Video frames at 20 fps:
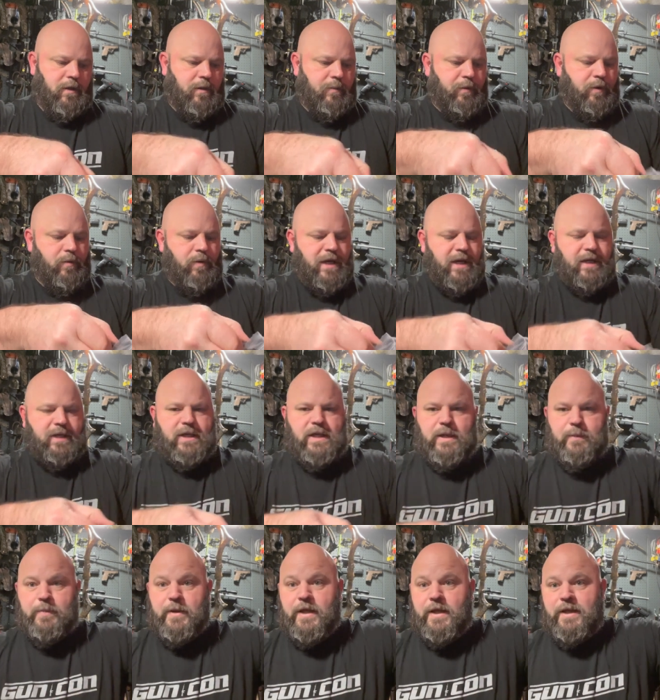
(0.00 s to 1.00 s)
You'll want to
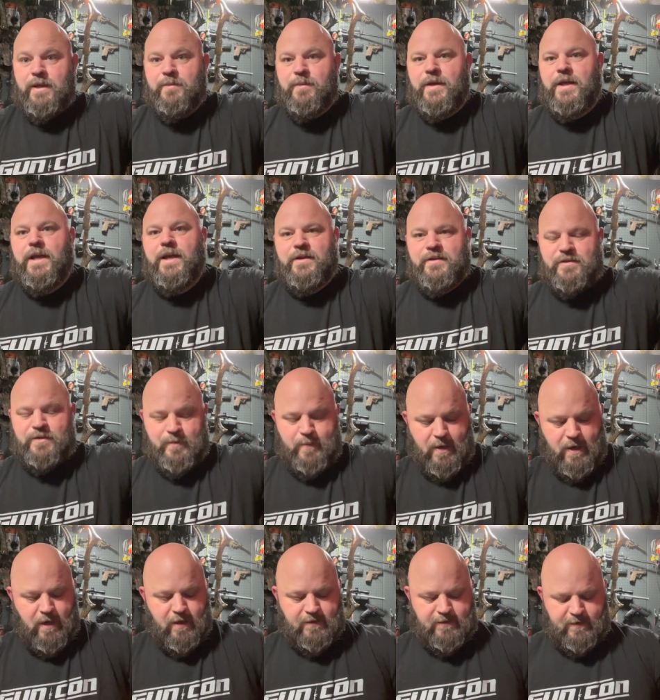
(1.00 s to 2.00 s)
keep any extra
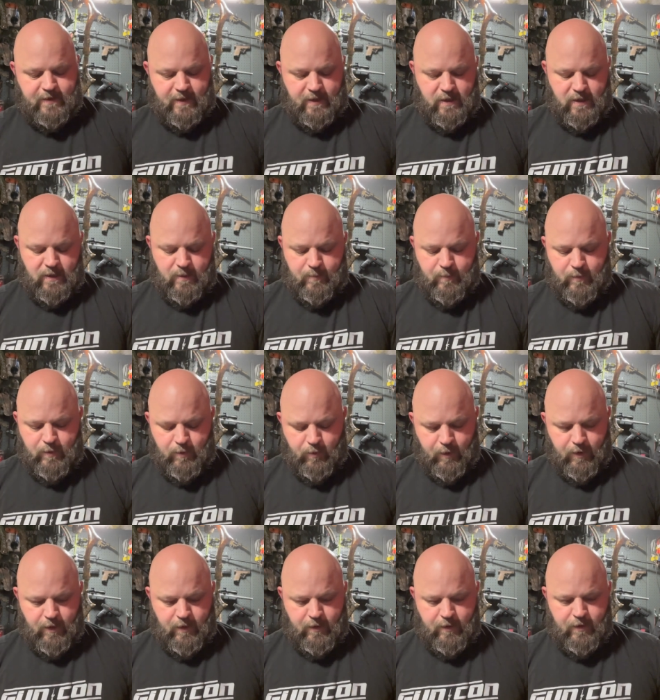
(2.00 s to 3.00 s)
parts that come
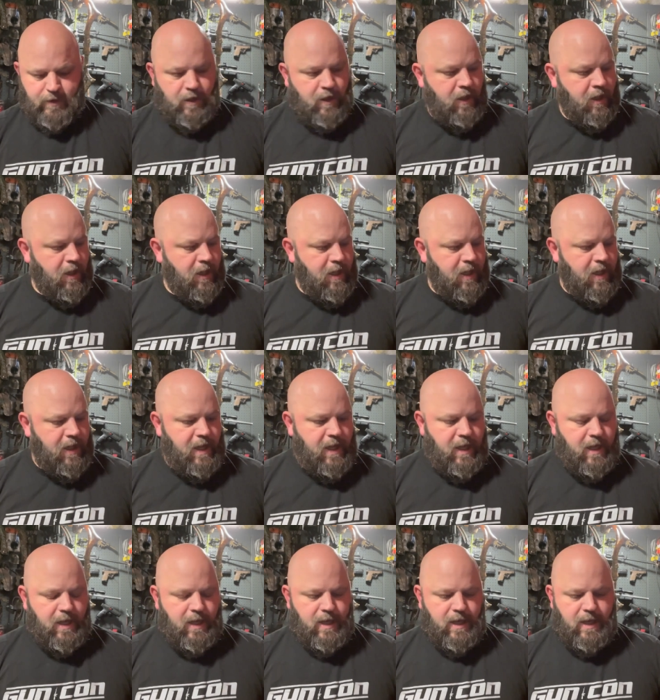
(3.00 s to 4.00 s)
with
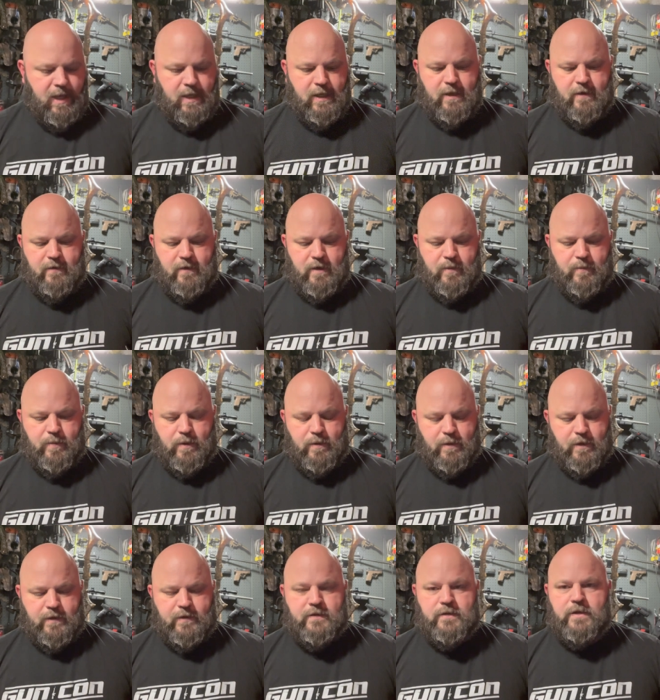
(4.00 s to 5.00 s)
any of the
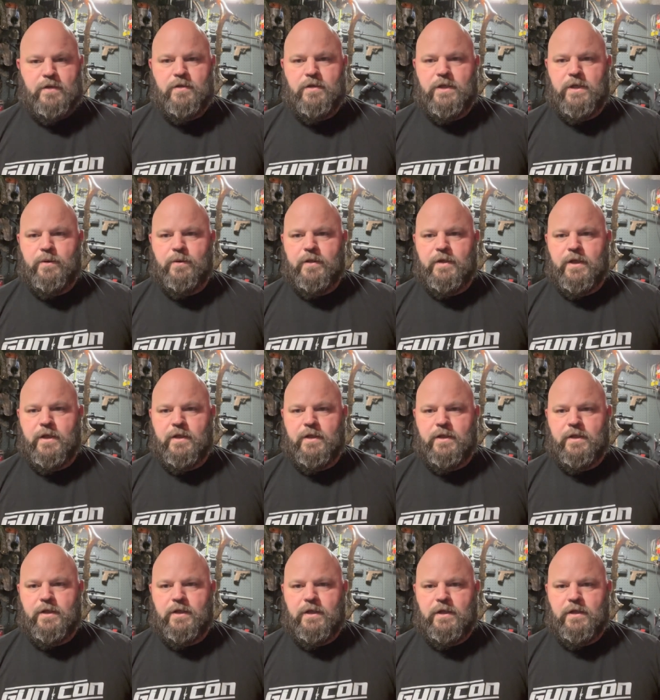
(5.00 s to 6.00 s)
components that you get with
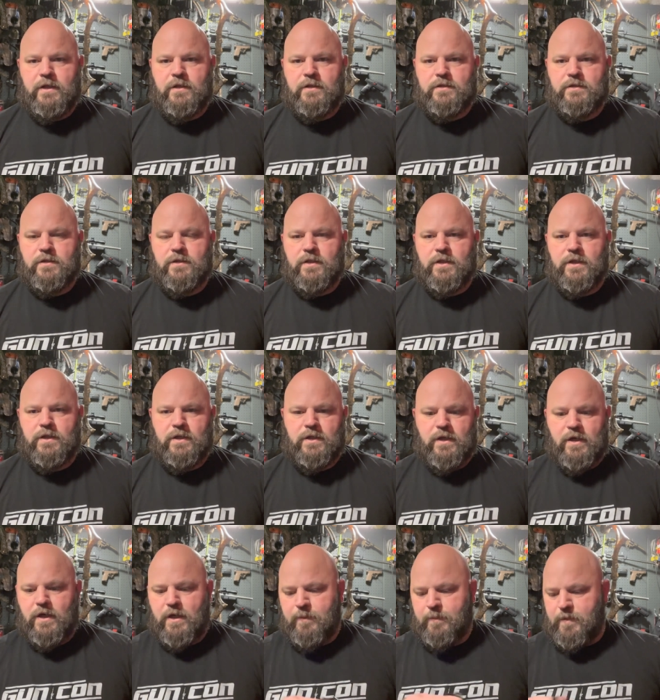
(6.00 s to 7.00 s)
Alien Gear, so that
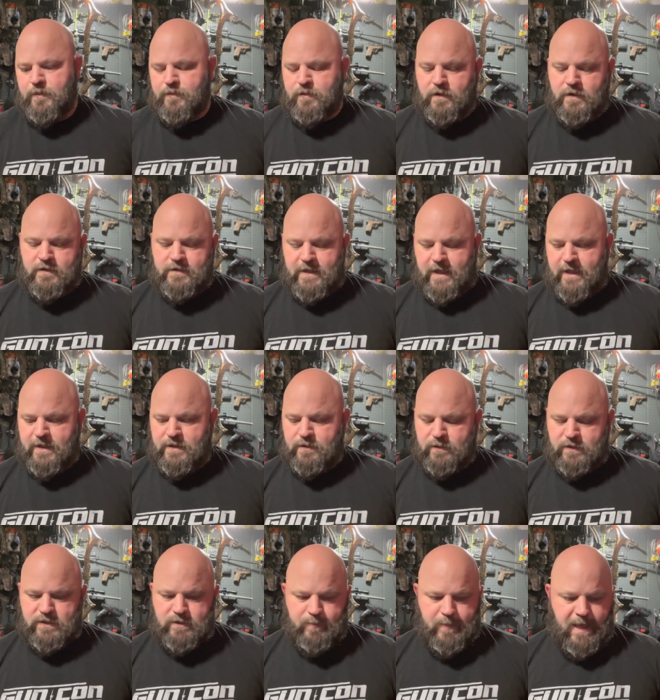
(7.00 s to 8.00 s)
if you decide to
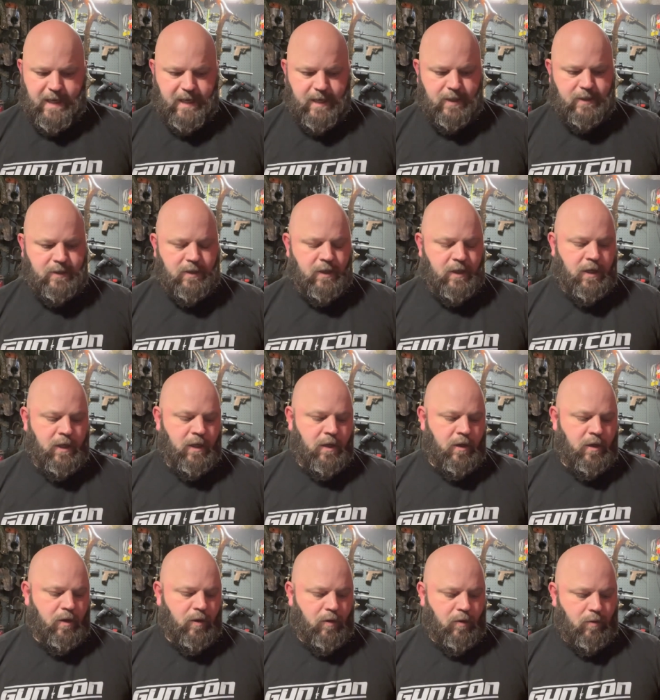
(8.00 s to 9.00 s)
expand,
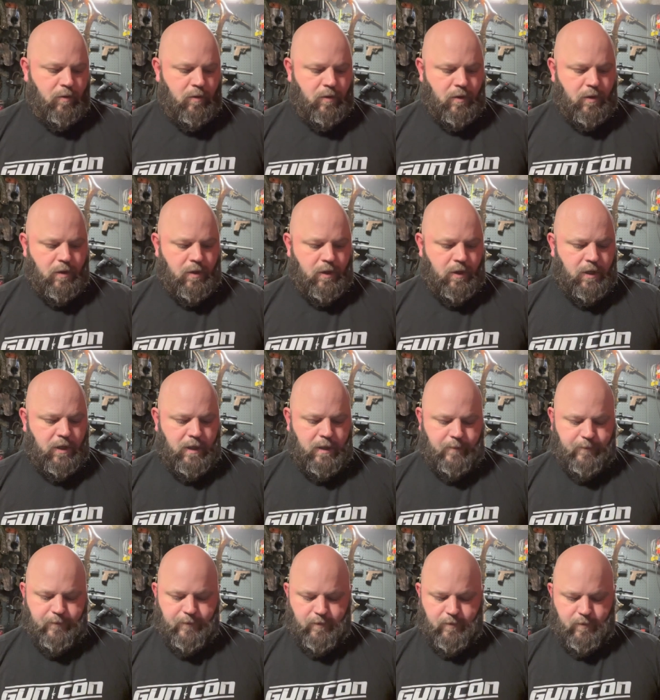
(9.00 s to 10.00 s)
or
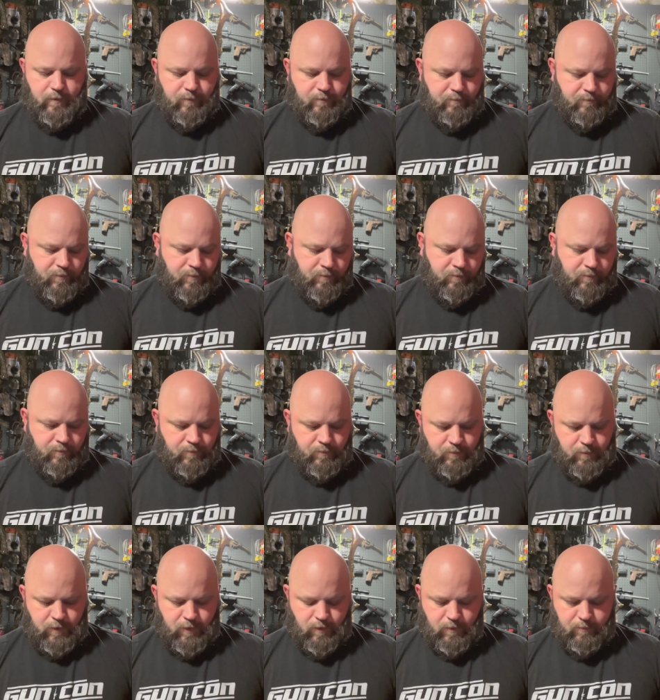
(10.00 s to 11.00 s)
if you
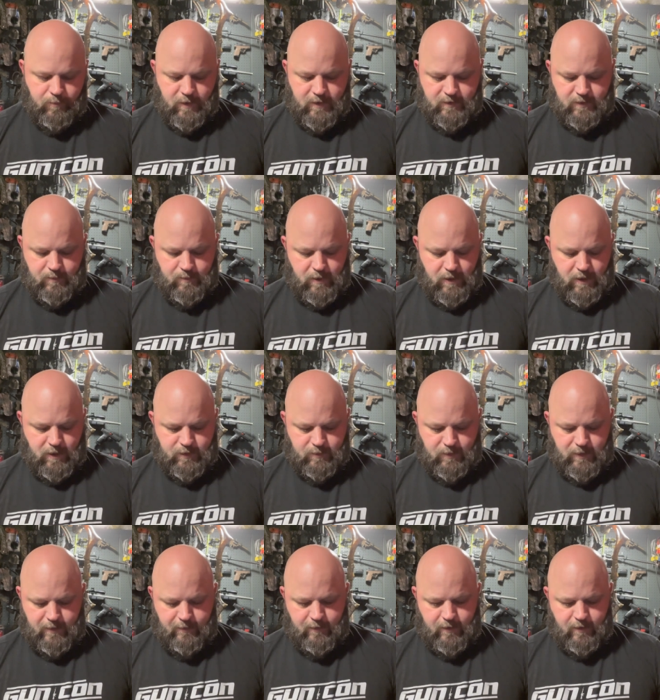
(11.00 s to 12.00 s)
missing parts,
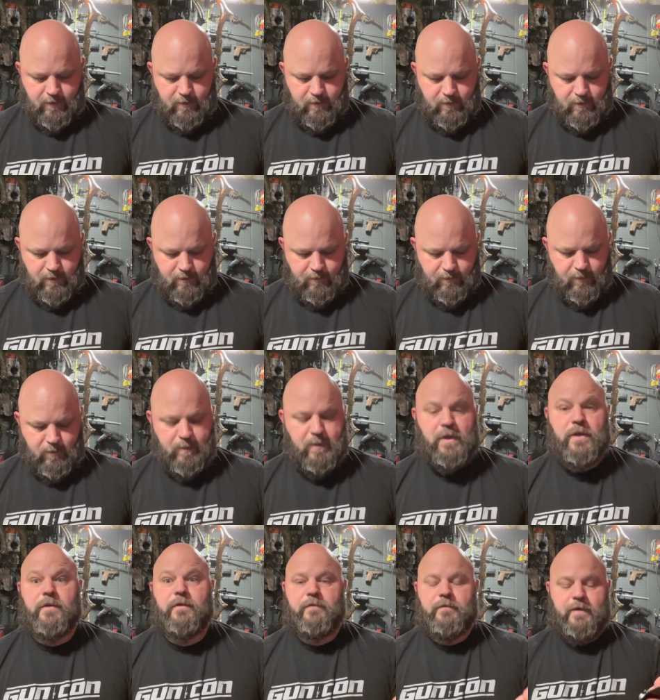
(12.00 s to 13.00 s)
whatever, you'll be
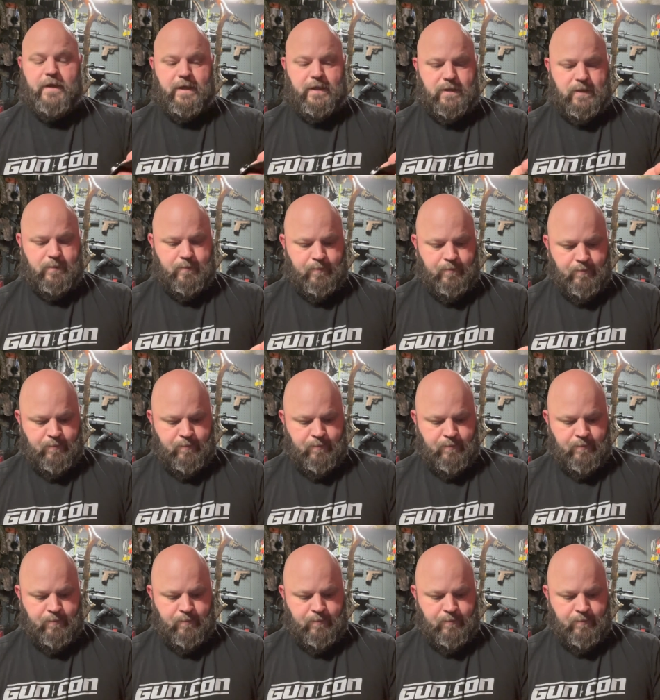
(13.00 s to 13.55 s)
able to find them.